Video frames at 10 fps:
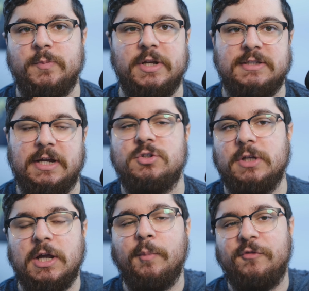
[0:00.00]
but it's actually
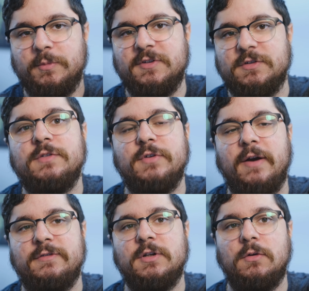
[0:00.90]
coming from the server
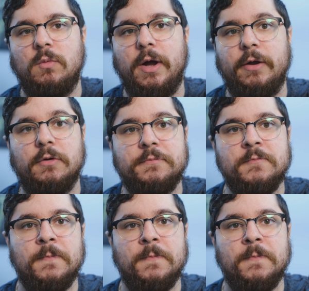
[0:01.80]
after a while.